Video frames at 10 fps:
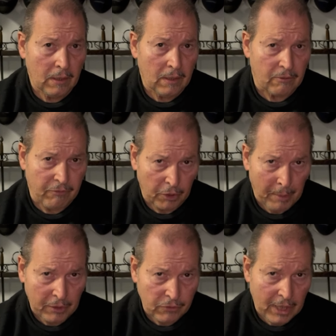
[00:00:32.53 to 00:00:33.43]
The
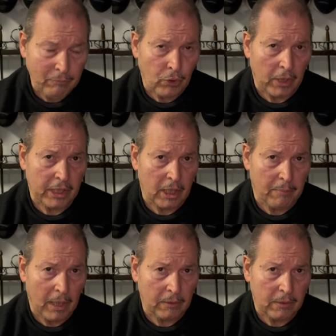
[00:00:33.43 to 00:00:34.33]
fundamentals I'm talking
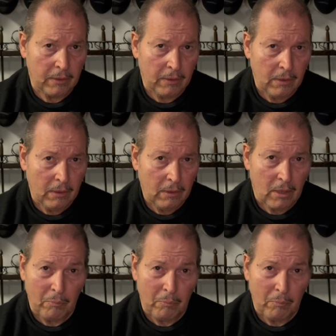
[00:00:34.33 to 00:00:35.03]
about are